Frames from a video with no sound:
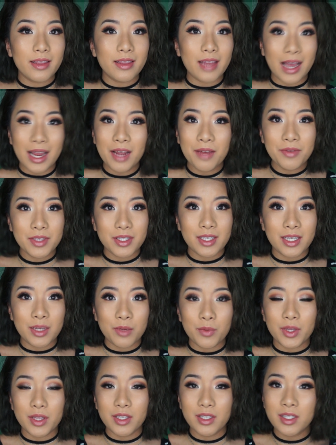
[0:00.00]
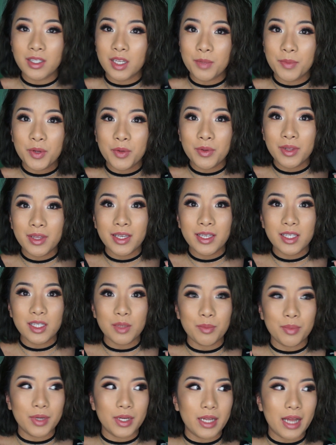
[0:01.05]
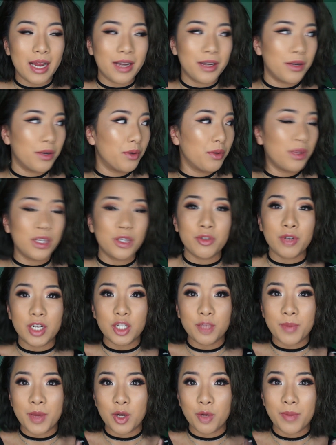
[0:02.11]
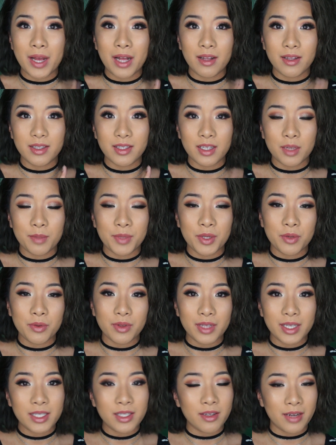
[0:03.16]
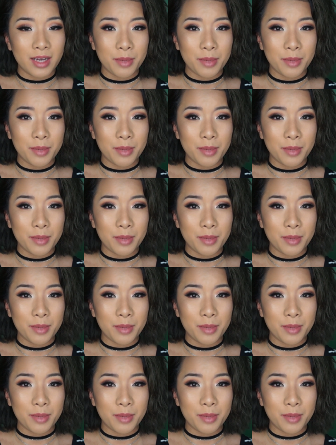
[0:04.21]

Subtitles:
I haven't seen when this is going to be released, but I know the Drenched Metal palette is going to be released on